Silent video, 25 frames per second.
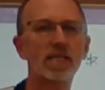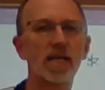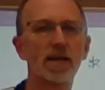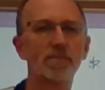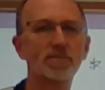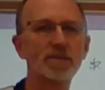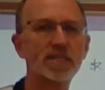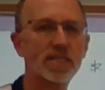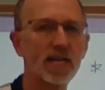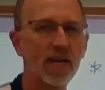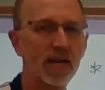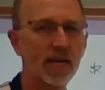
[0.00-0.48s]

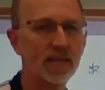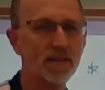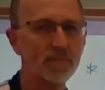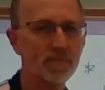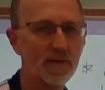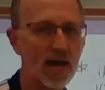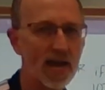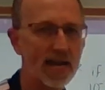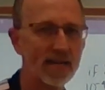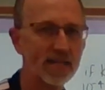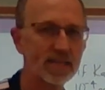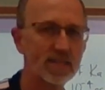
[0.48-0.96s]
times 10 to the
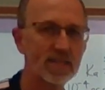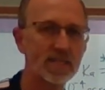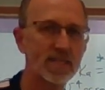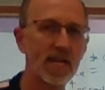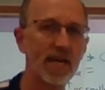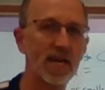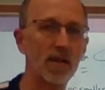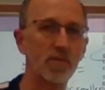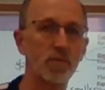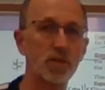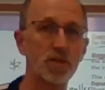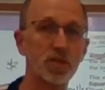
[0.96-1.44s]
minus
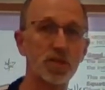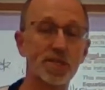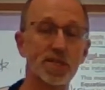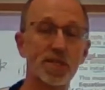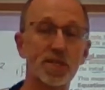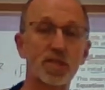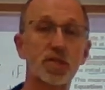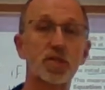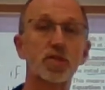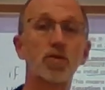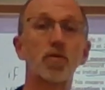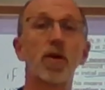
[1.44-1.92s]
10, which is
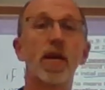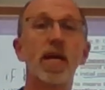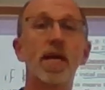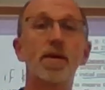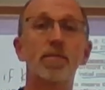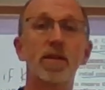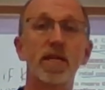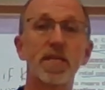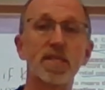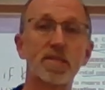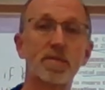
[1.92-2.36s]
extremely